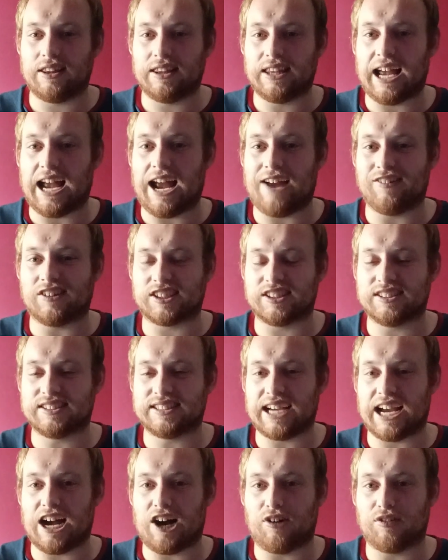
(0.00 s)
let Everton
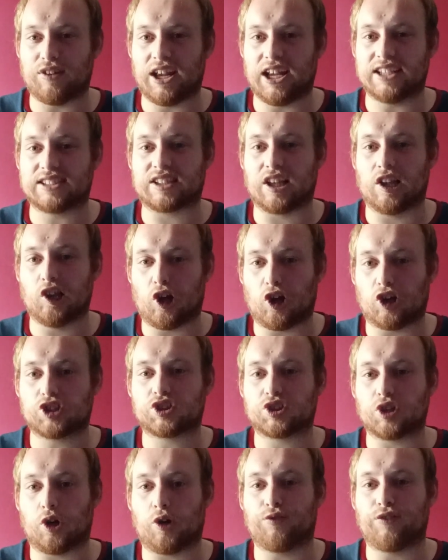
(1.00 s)
down is the
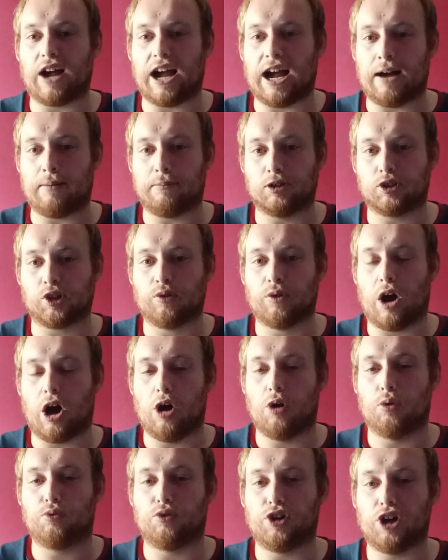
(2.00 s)
loss of Amadou
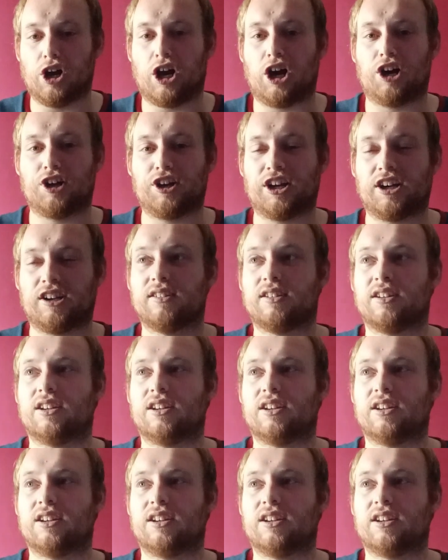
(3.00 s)
Onana.